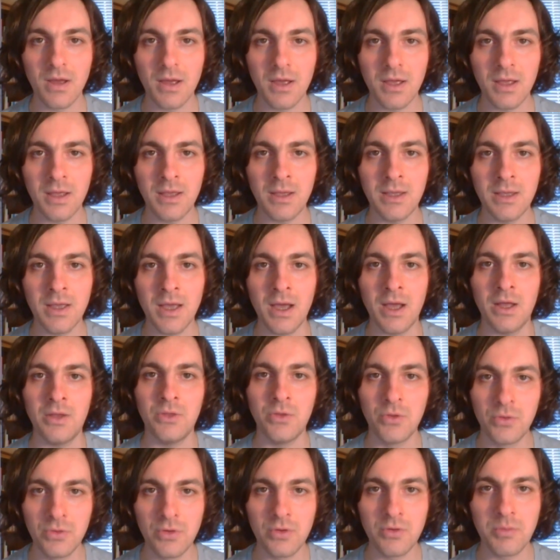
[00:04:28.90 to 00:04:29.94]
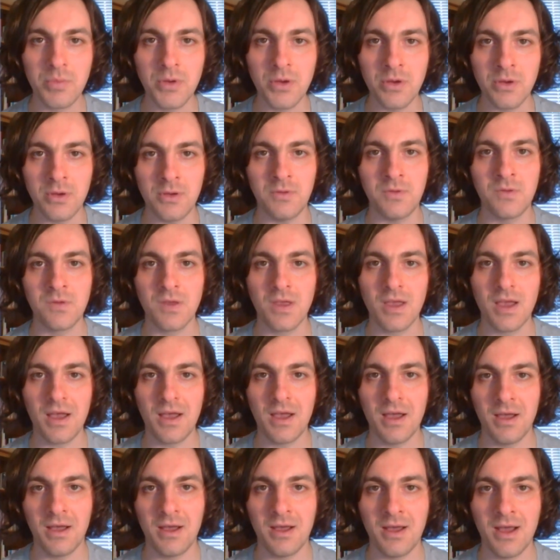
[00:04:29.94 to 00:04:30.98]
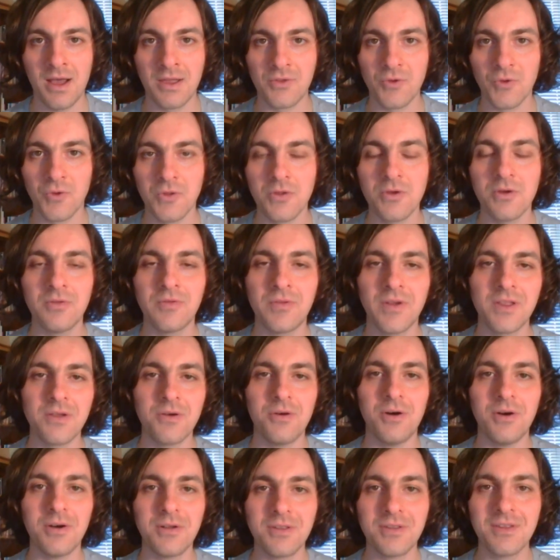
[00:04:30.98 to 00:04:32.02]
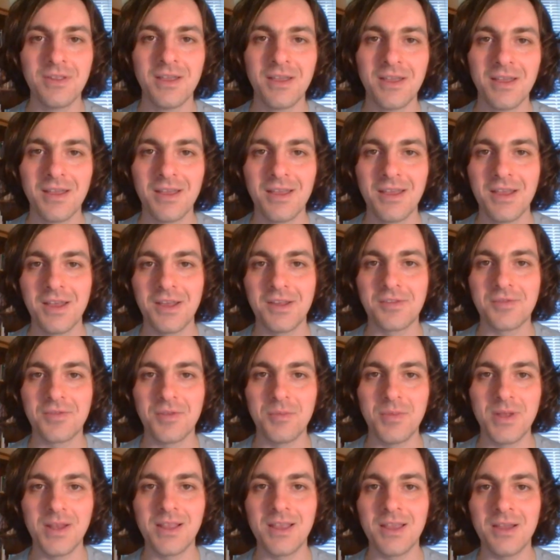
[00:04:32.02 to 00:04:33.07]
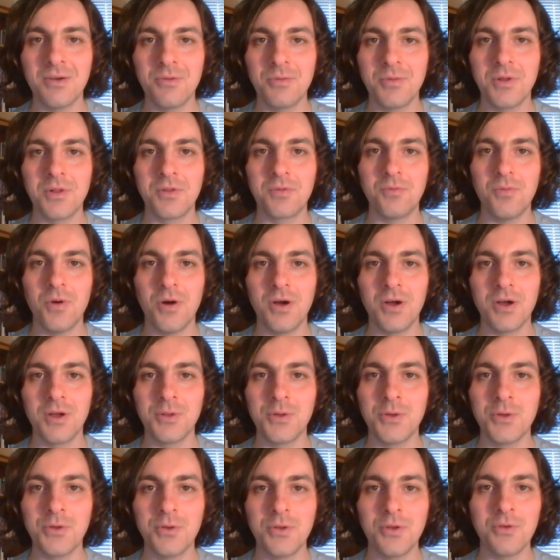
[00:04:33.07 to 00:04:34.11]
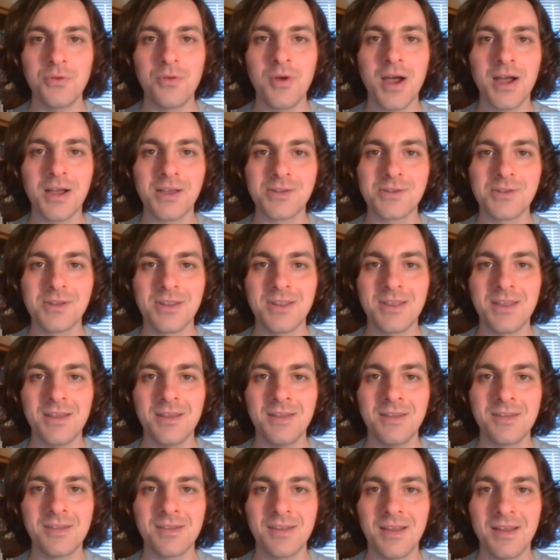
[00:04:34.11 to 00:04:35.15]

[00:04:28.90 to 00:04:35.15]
a Nunu bird. I don't know if anyone is familiar with what a Nunu actually is.